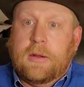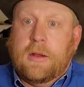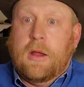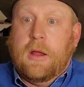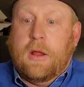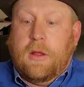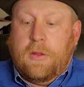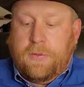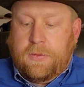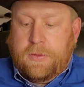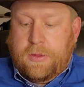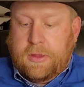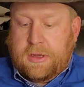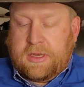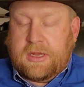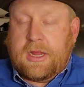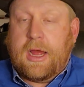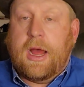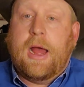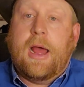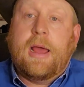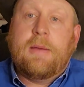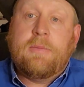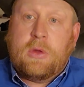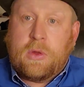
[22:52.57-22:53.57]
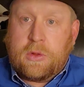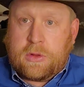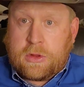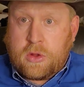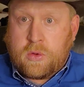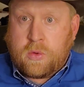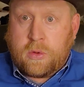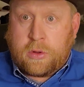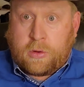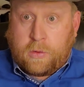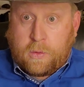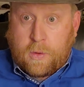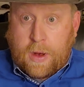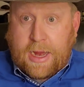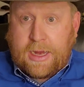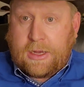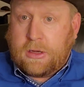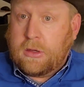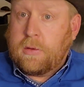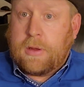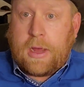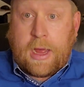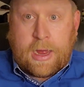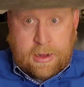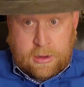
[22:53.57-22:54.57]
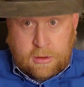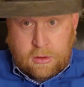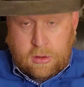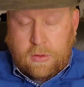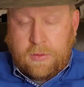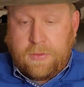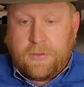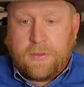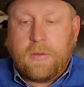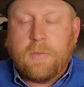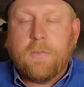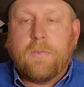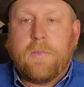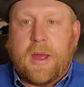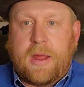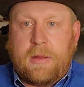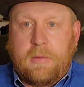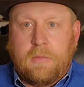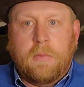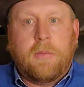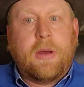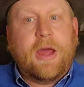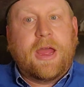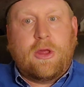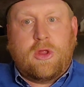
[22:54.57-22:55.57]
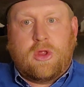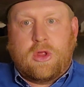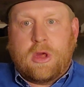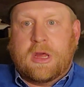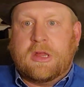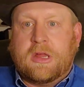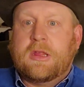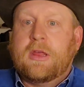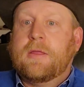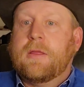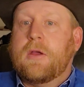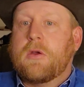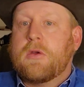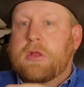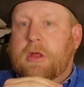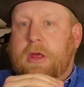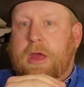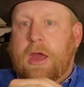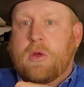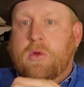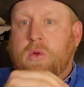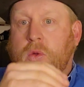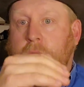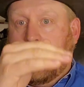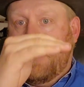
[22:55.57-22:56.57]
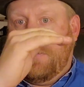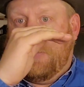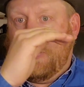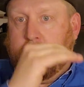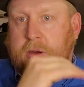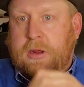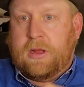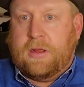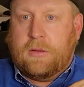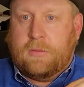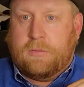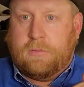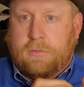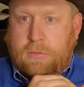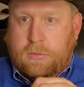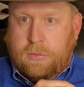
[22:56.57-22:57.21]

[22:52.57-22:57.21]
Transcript: The time usage was great. You got it by adjusting their schedule and putting,